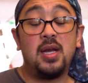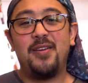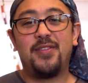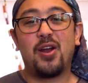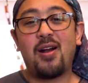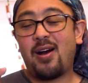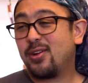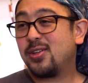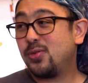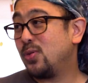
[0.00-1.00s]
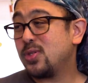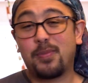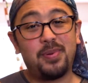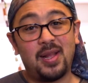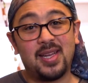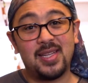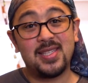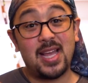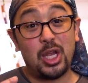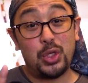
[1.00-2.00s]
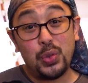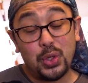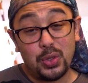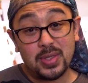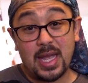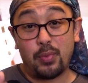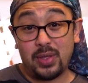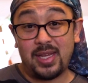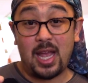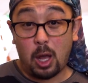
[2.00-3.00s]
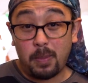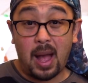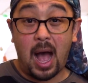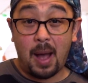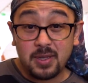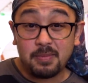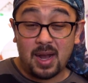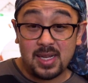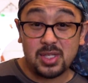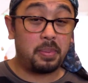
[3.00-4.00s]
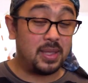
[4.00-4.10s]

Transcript: If there are other tools or plugins that you use that really help optimize,